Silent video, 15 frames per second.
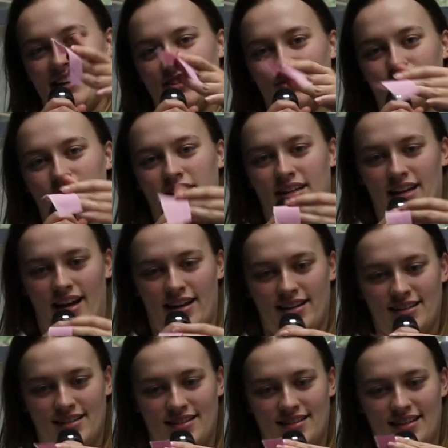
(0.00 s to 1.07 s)
It's really
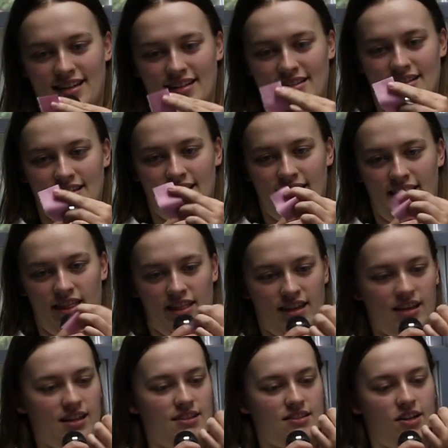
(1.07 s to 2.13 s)
nice. It's I
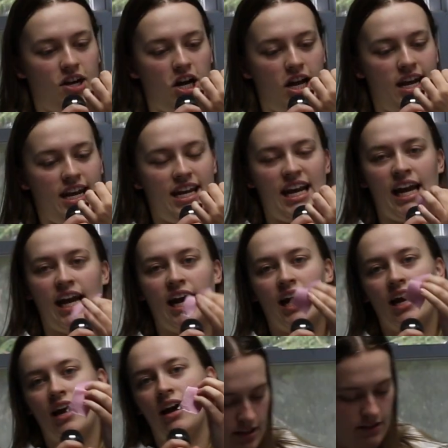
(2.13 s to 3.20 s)
think it's cottony.
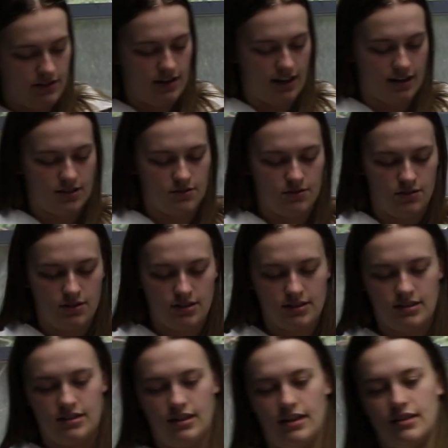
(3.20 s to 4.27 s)
The next one
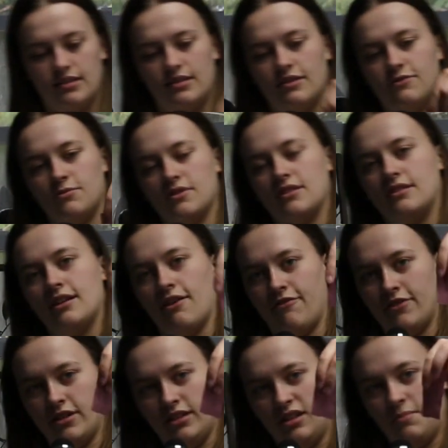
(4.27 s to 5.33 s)
is this. This one's
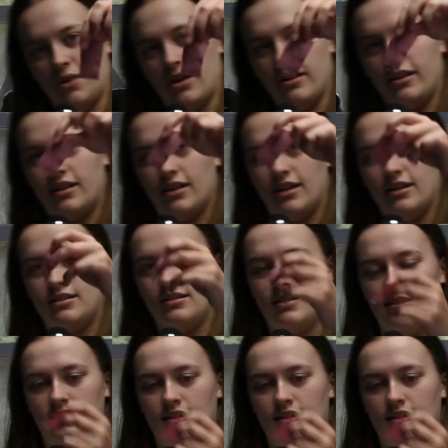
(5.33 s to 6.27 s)
definitely poly cotton